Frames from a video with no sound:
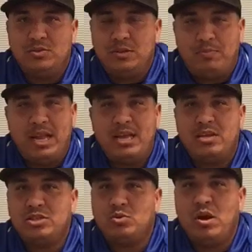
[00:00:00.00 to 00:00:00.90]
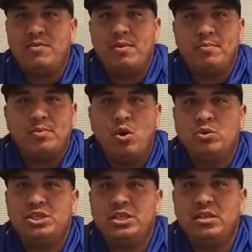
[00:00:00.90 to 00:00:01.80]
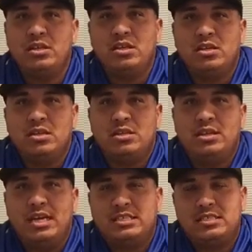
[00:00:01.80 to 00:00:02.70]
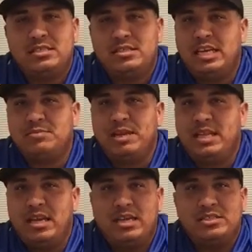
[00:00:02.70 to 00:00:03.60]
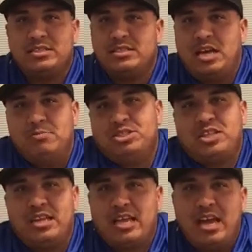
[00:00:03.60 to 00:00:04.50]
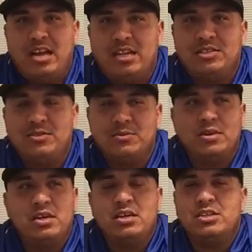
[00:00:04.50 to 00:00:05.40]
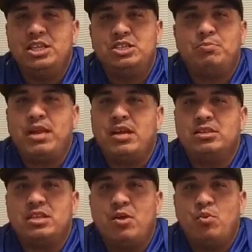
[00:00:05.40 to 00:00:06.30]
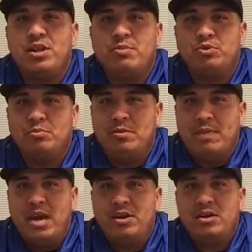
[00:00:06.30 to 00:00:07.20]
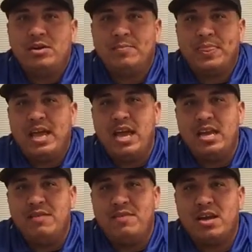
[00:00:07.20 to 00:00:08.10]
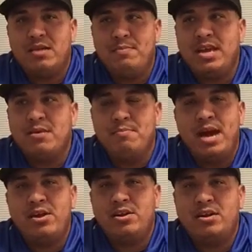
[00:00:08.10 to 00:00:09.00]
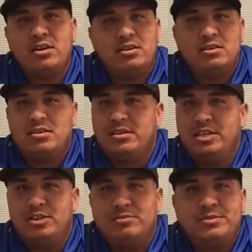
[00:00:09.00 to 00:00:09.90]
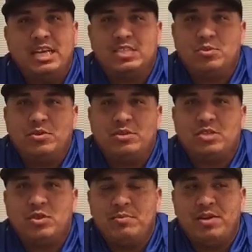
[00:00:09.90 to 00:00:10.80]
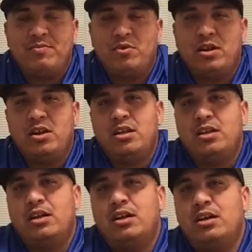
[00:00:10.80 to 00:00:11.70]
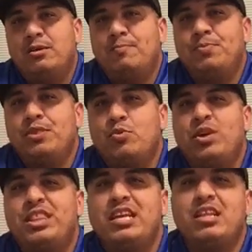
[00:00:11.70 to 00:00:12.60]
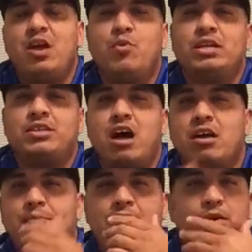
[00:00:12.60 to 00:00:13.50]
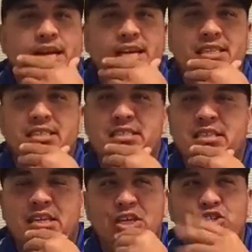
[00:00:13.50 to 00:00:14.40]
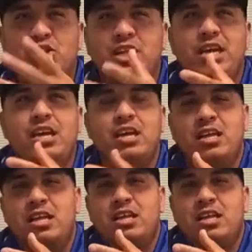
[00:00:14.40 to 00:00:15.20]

the players, whoever I'm coaching. That's my thing. I'm just like that. I like to teach players. I want them to be better, and if I can make them better, that's what I'm here for. One thing that I want to talk about is usually